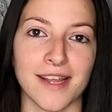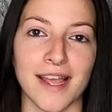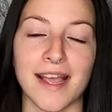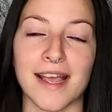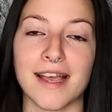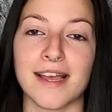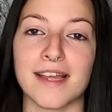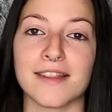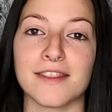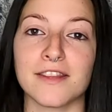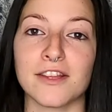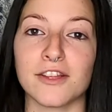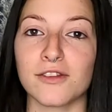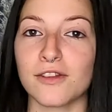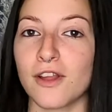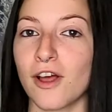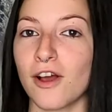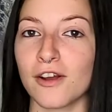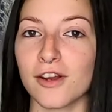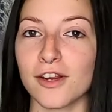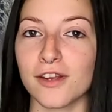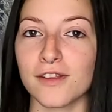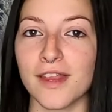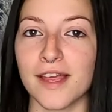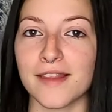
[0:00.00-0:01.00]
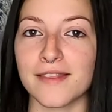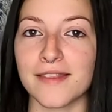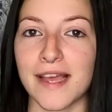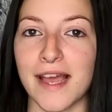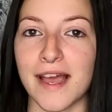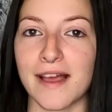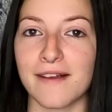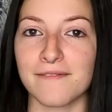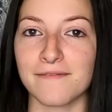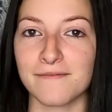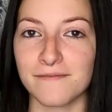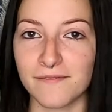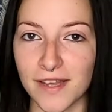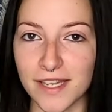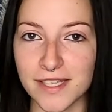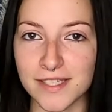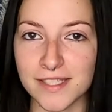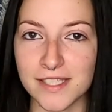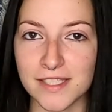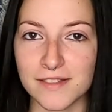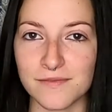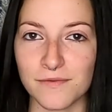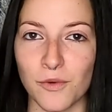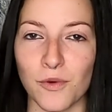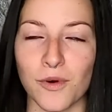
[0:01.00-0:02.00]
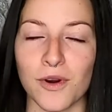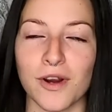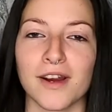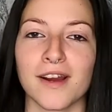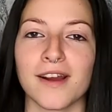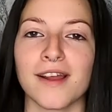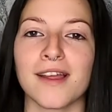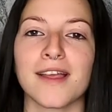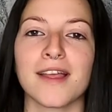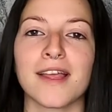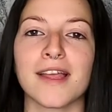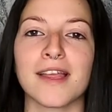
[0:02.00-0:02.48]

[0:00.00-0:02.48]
and the longer that they have funds for,